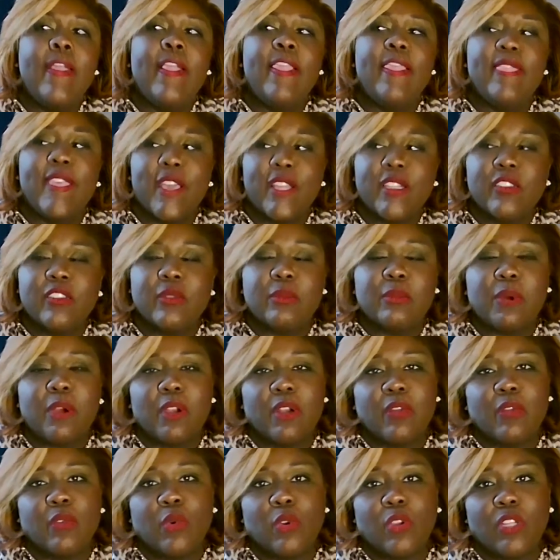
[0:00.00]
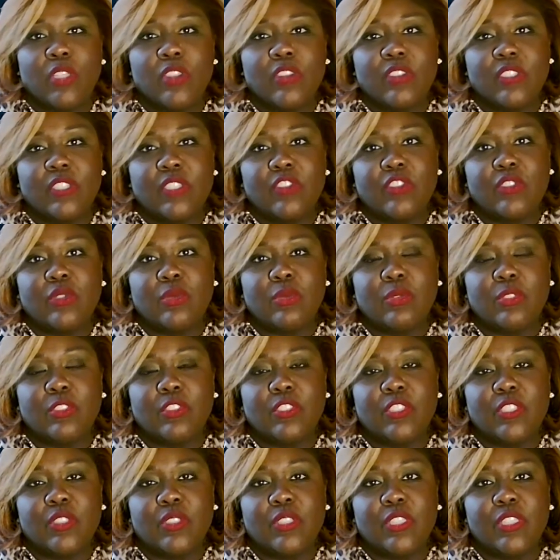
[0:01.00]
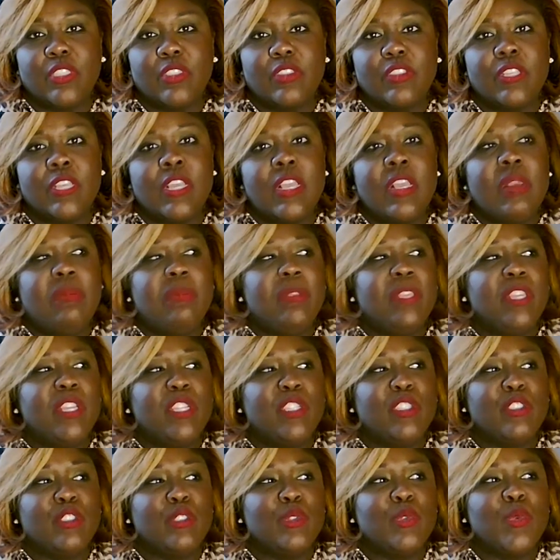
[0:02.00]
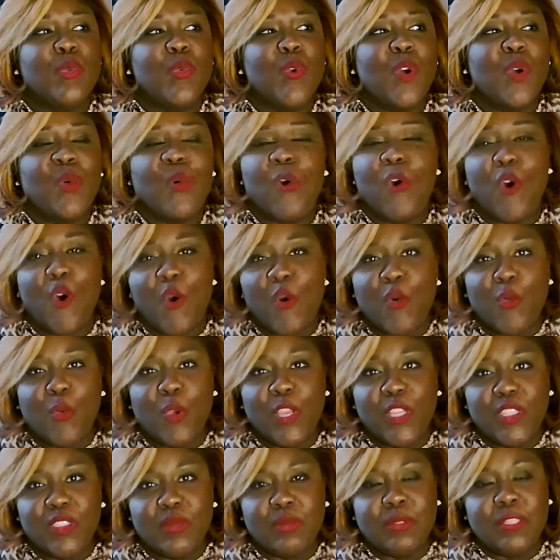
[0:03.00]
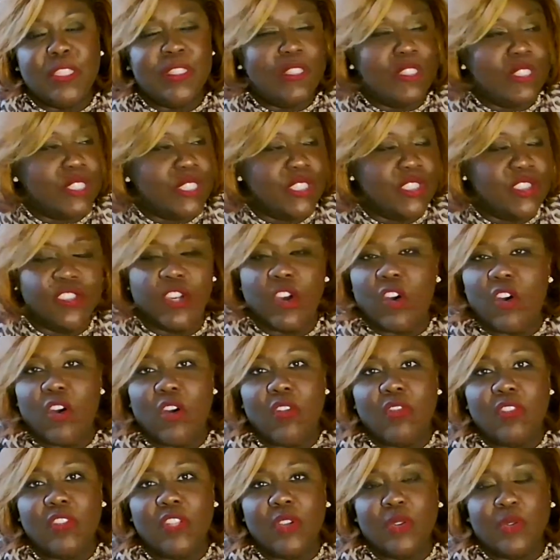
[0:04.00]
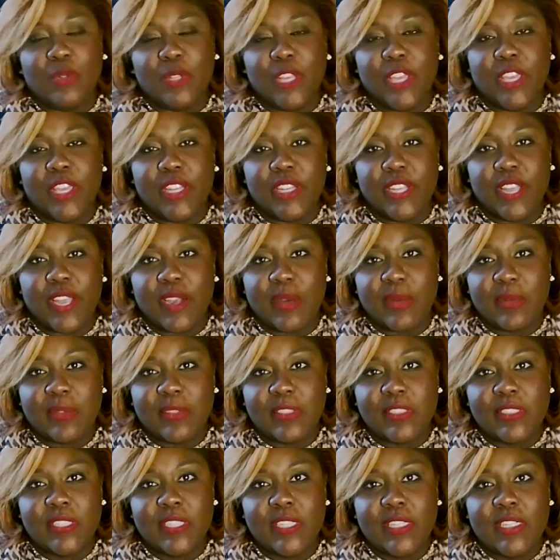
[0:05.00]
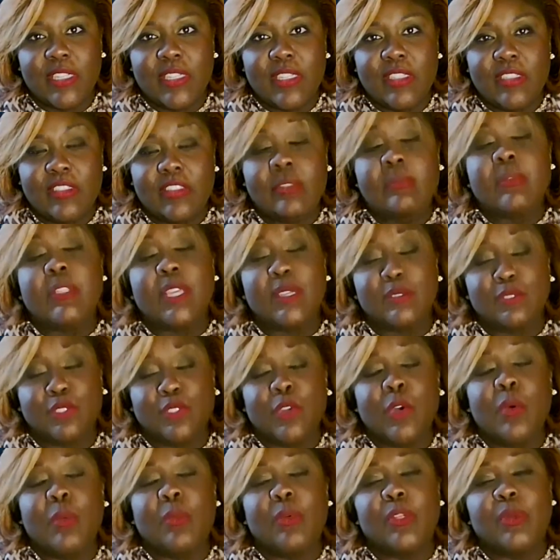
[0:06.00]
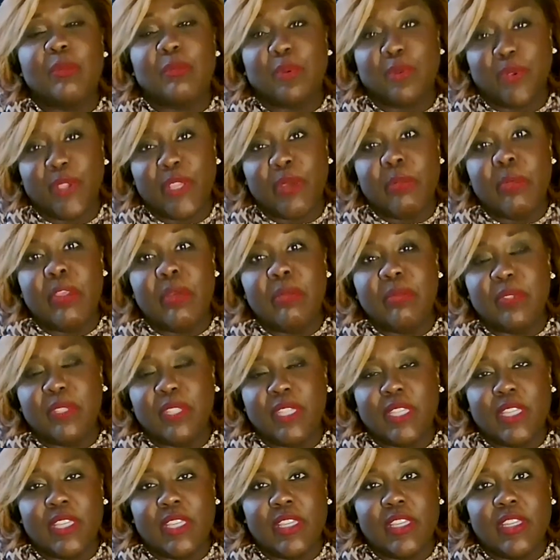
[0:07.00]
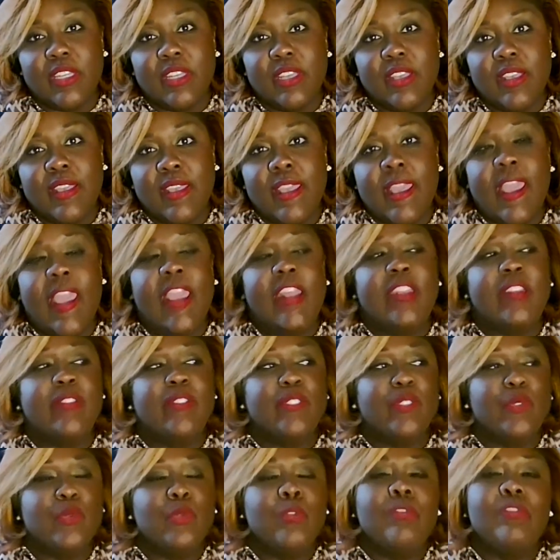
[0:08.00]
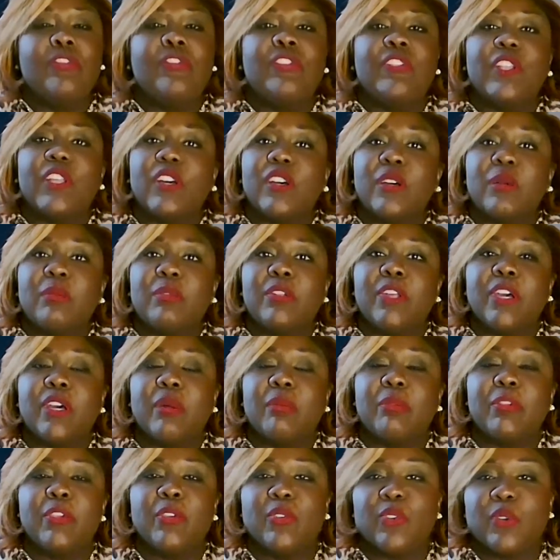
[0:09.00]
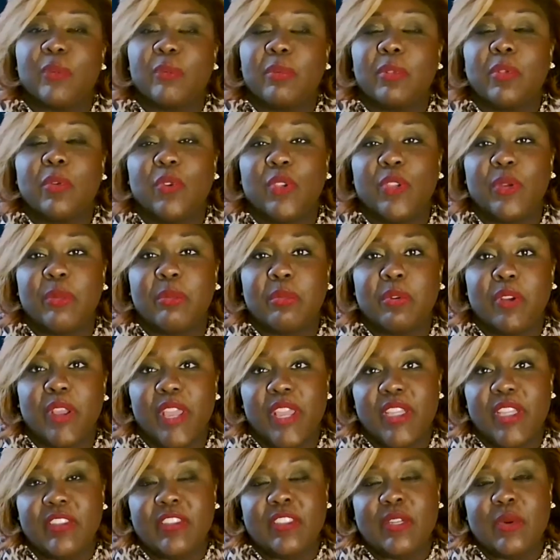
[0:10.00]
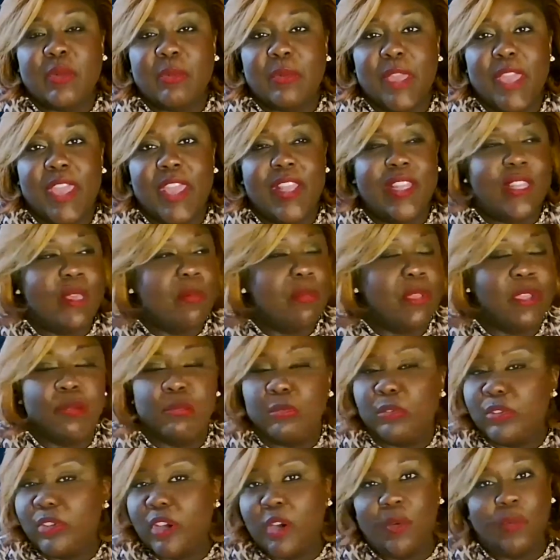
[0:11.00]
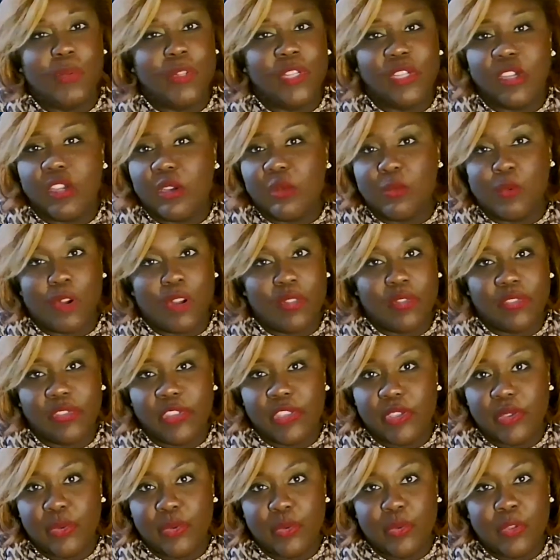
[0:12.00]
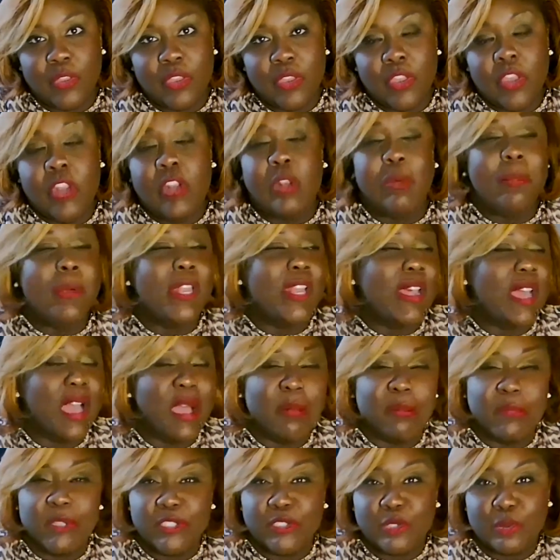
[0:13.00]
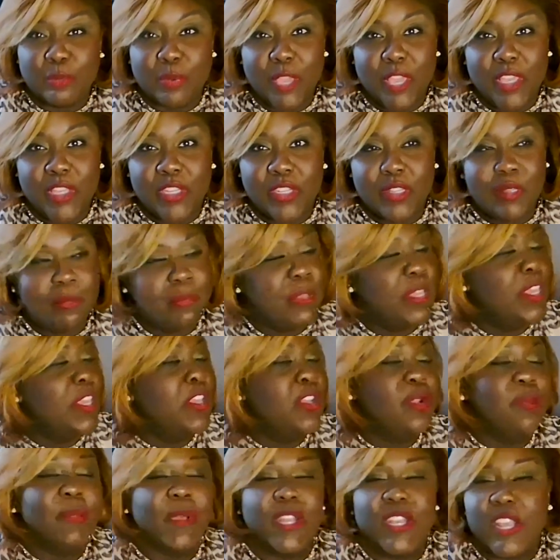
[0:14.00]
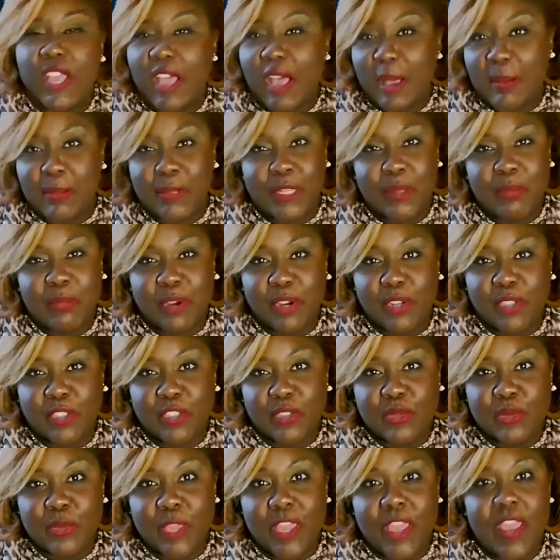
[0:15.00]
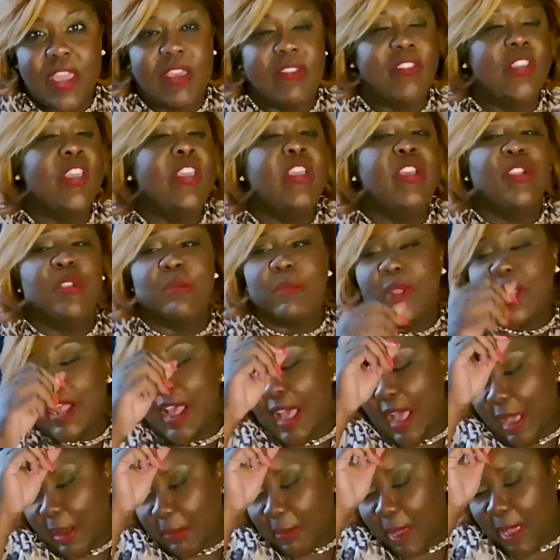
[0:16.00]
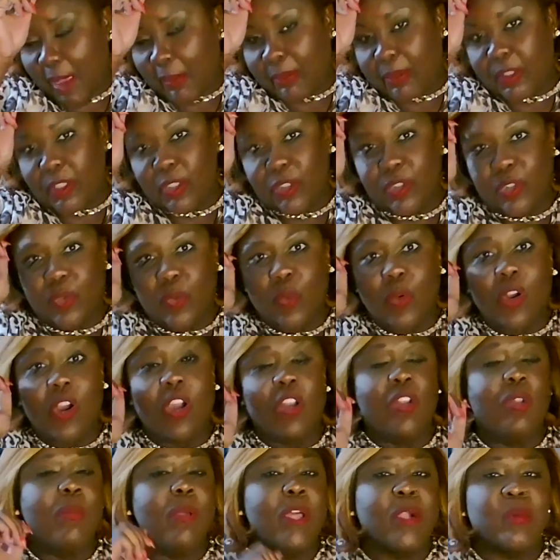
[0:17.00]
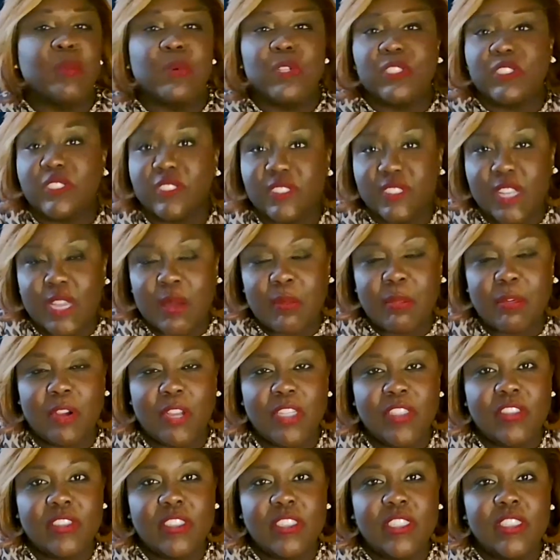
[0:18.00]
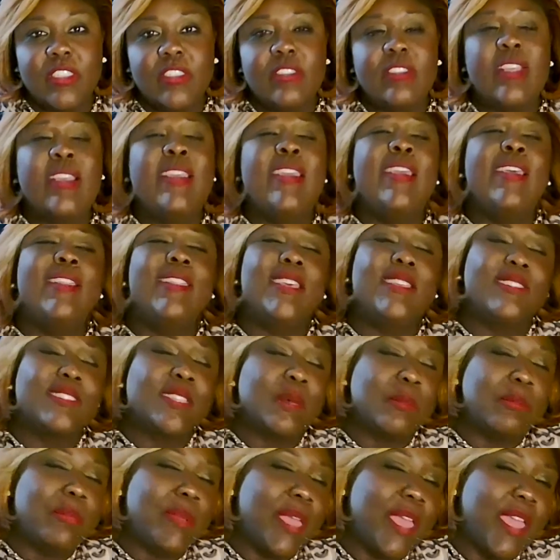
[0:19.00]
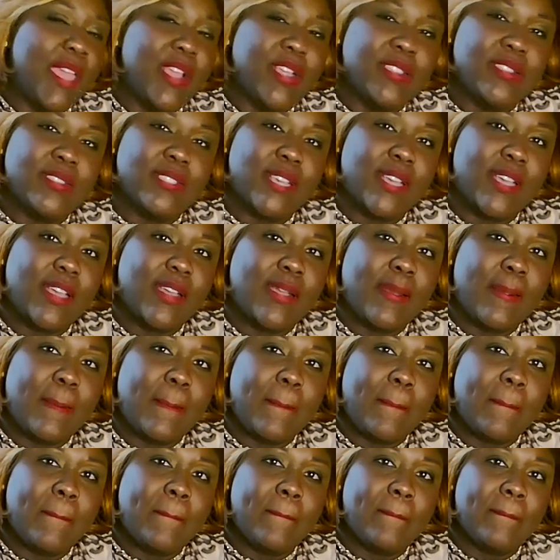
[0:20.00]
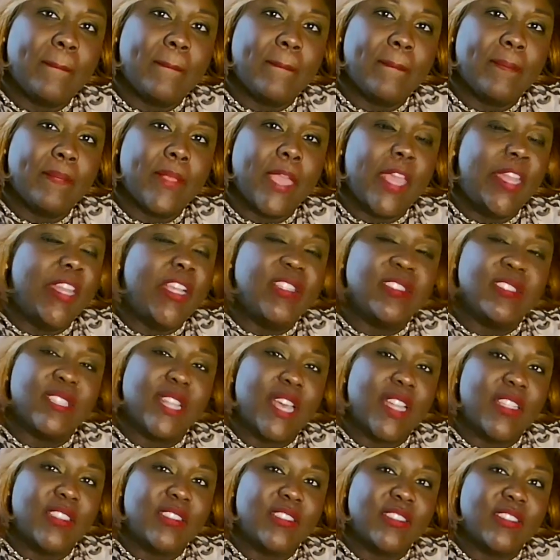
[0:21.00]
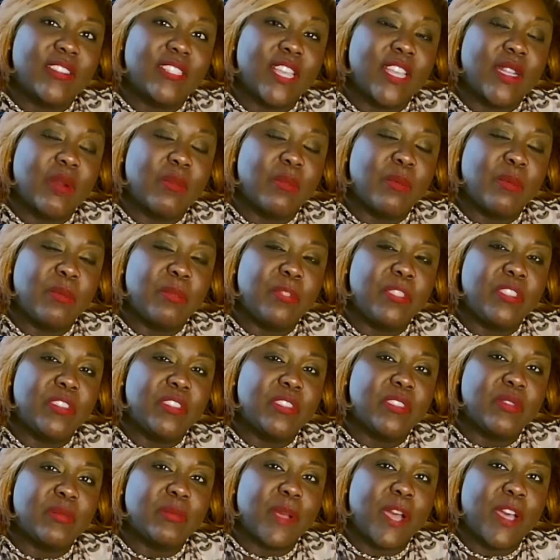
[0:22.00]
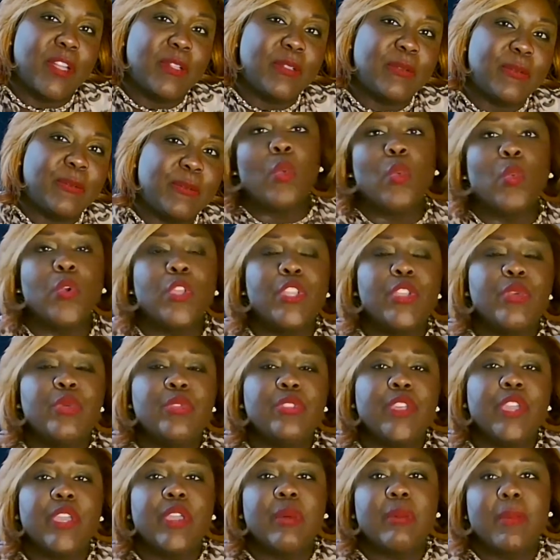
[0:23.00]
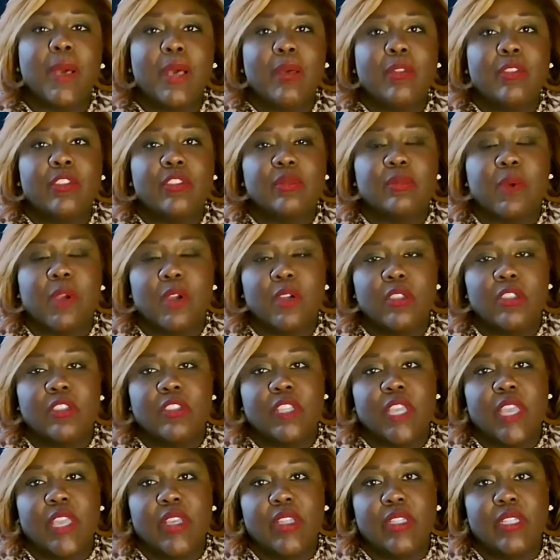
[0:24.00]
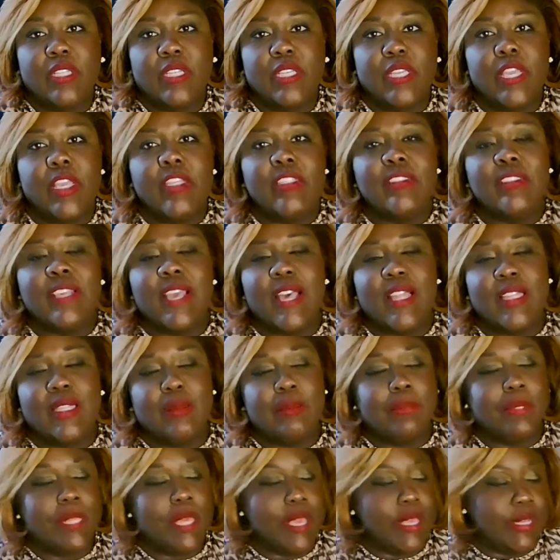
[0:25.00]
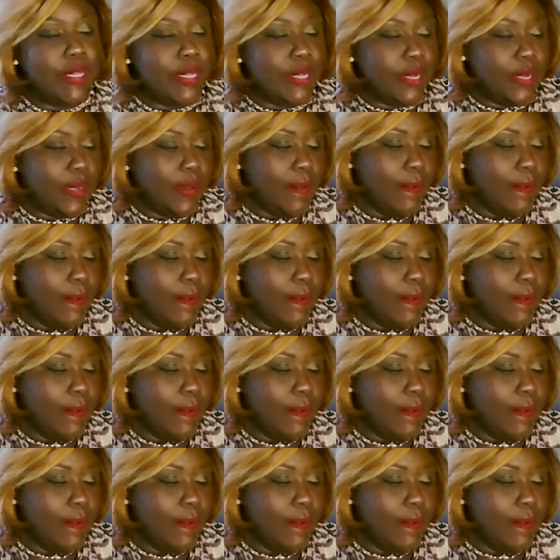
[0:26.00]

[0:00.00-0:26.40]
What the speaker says: that is a part of organizational resilience because you won't always be looking to offload headcount. Sometimes you're going to want to bring people in. And if you flubbed up your employer brand so bad that people don't want to come work for you, no matter how much you pay them, no matter how many perks you have, no matter how popular you are, no matter what your stock price is, that's a bad sign. And that's not a sustainable business model. When you think about smart scaling and talent planning,